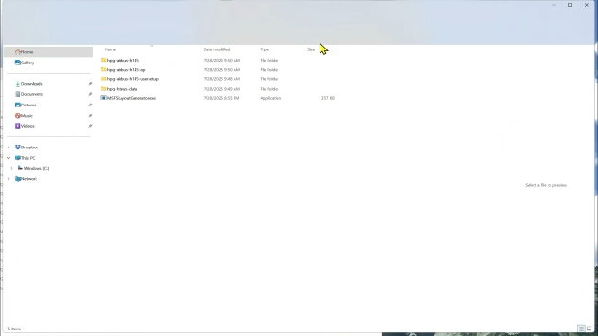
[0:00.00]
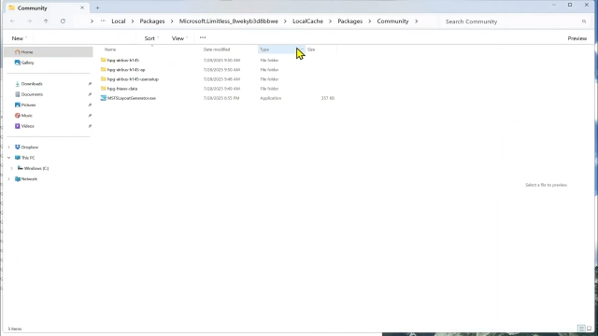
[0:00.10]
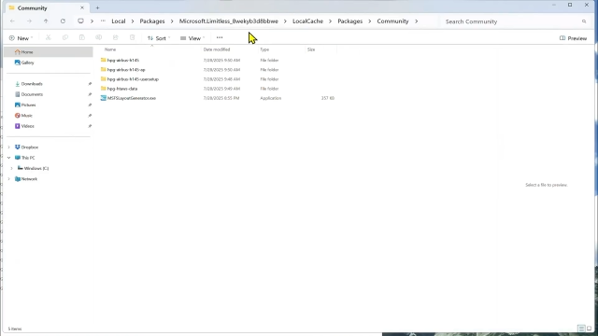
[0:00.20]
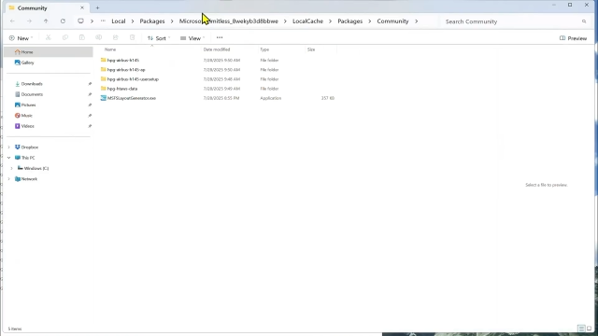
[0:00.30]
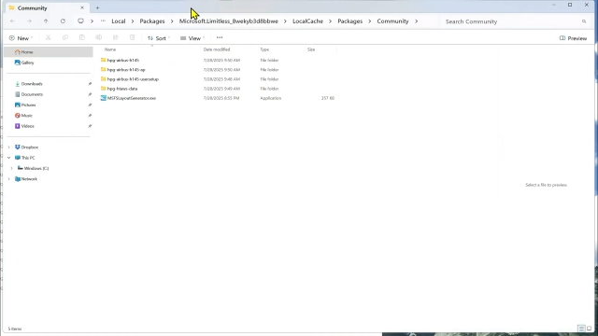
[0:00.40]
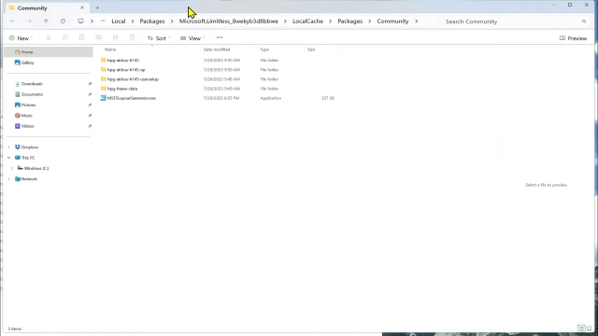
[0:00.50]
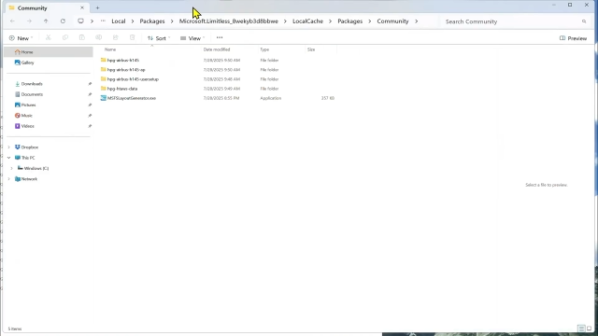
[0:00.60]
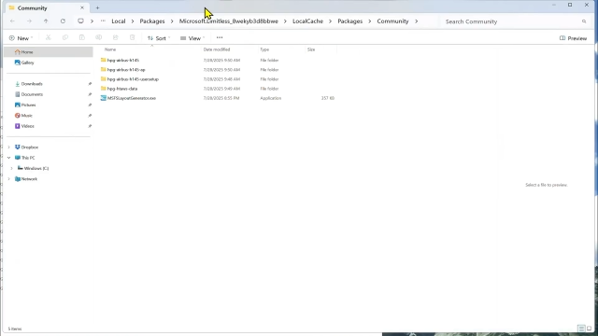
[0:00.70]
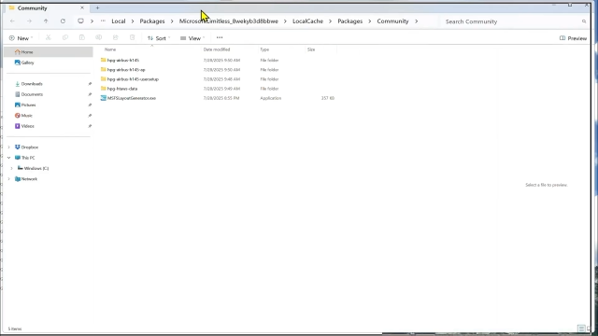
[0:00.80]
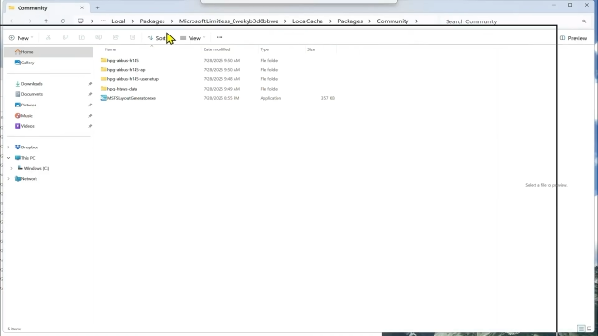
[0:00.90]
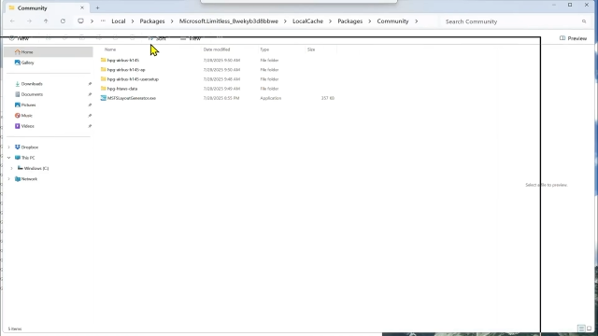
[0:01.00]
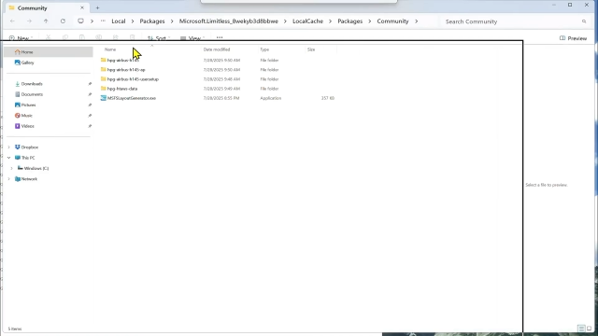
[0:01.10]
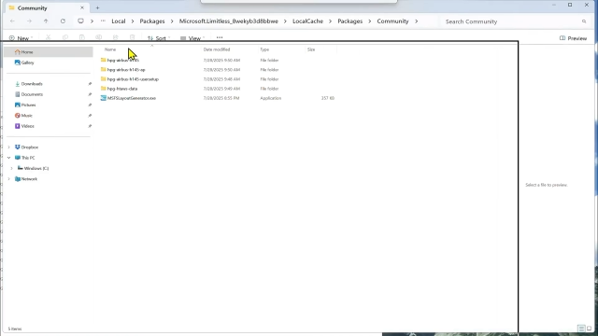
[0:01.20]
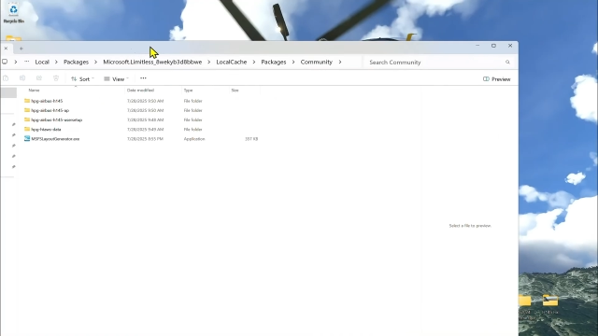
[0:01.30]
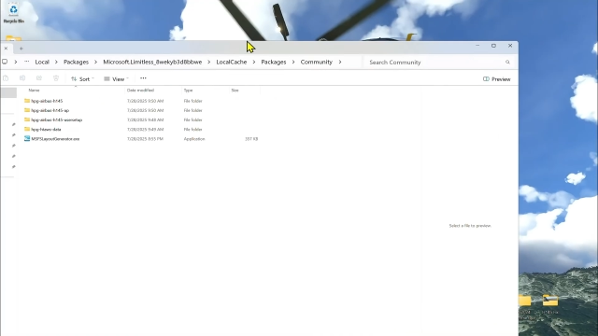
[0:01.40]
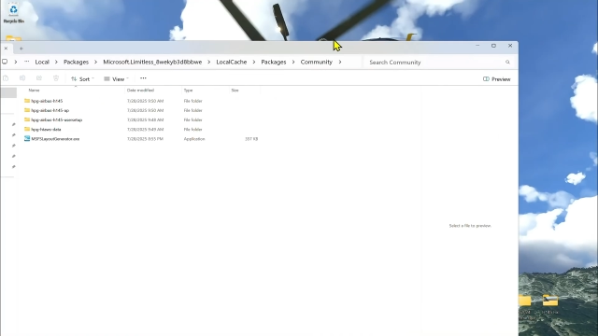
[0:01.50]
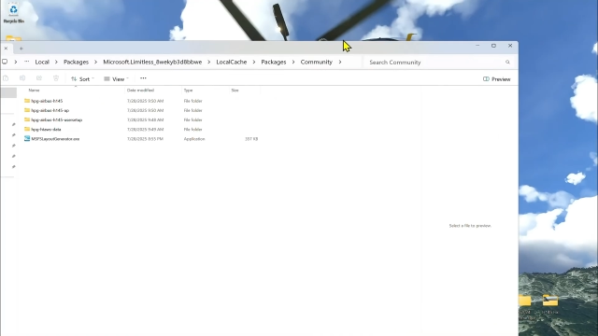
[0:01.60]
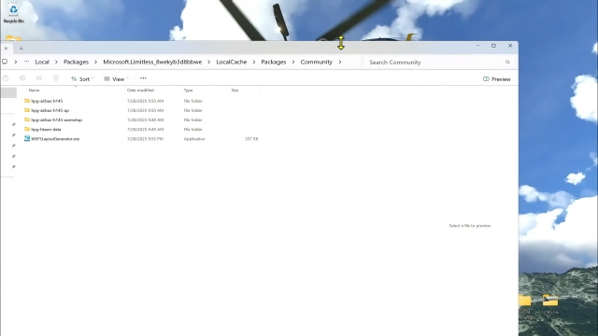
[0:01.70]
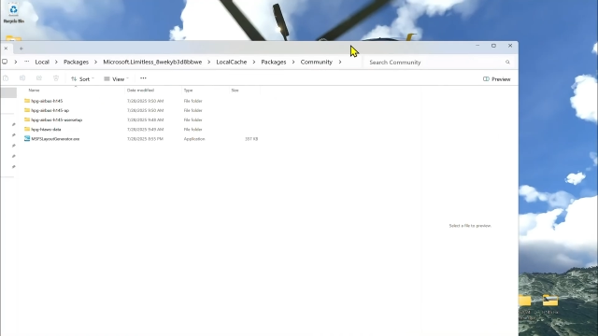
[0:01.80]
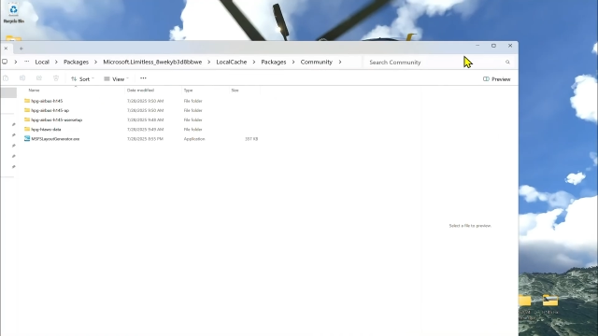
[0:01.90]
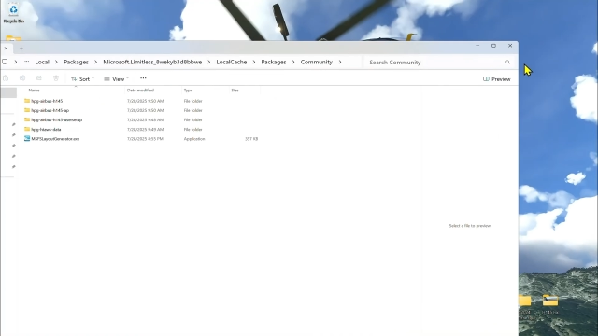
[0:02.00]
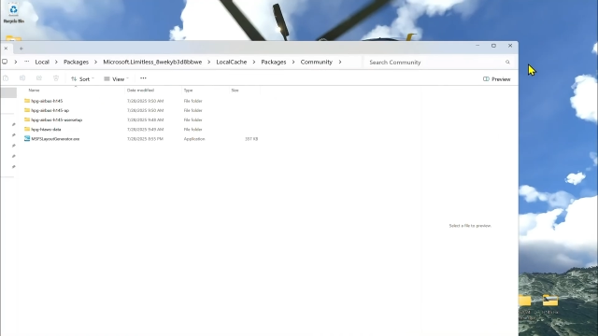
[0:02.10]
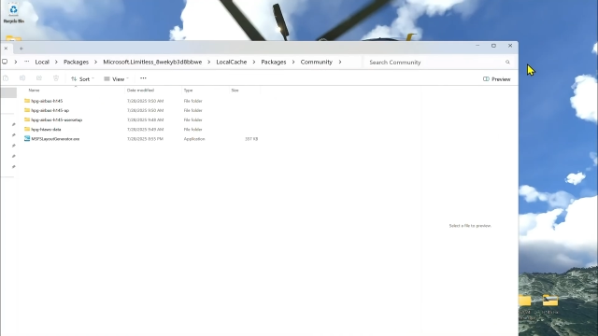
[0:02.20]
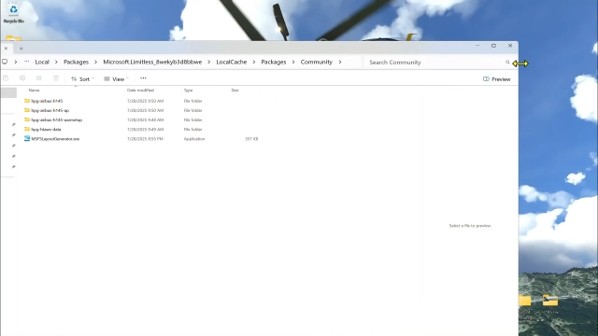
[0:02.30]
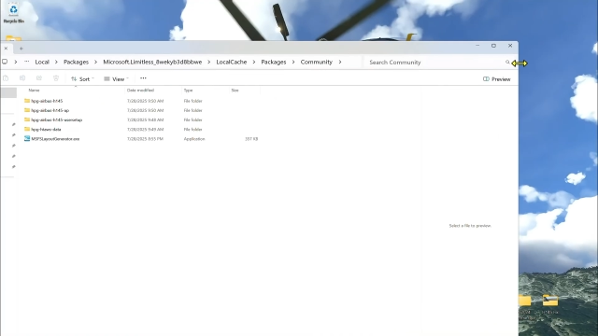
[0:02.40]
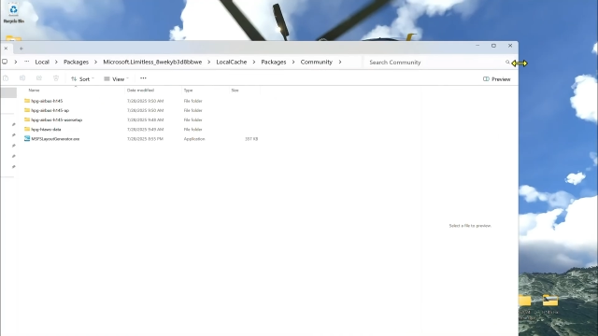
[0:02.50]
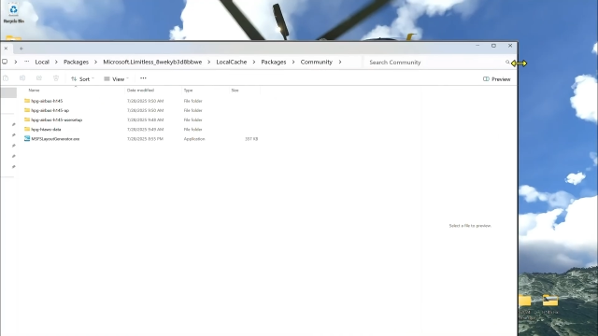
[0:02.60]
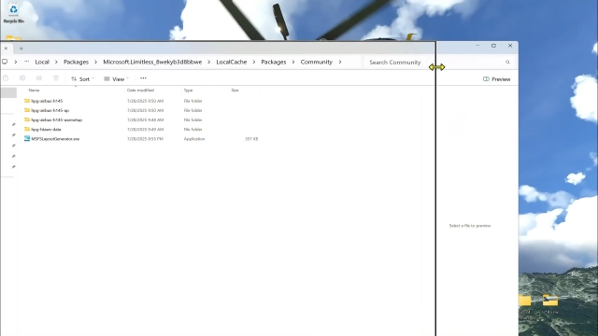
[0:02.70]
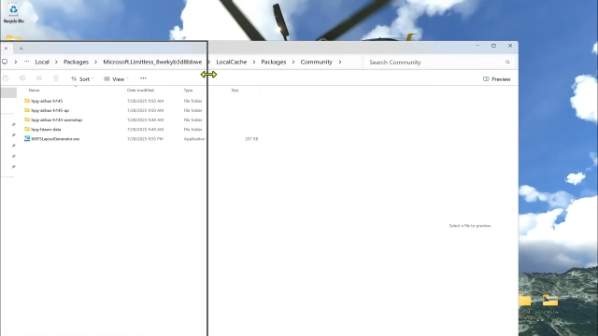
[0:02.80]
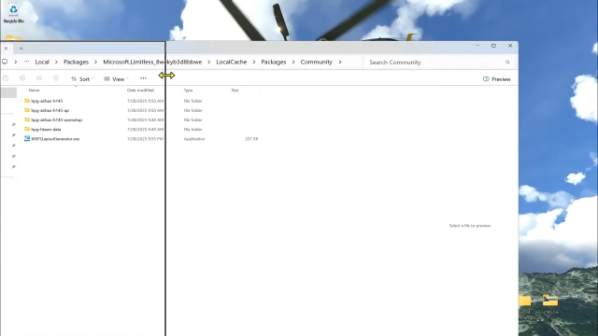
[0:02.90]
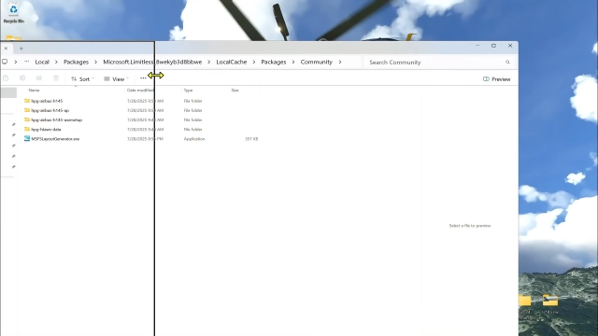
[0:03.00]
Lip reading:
[unreadable: no face in view]